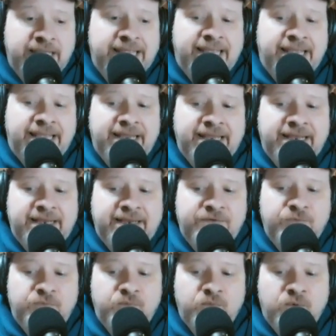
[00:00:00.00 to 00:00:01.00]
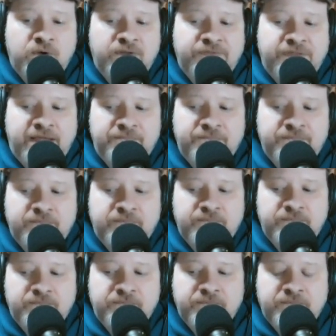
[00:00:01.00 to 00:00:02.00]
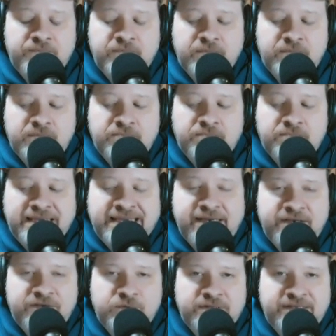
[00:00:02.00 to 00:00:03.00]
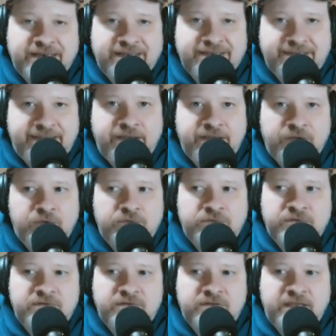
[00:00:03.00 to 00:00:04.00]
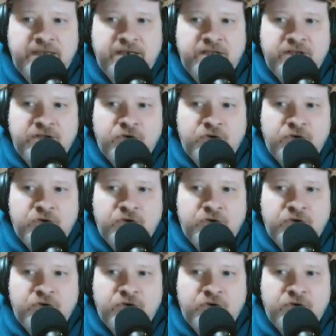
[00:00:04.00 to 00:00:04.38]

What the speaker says: And what that means, what that entails, is that,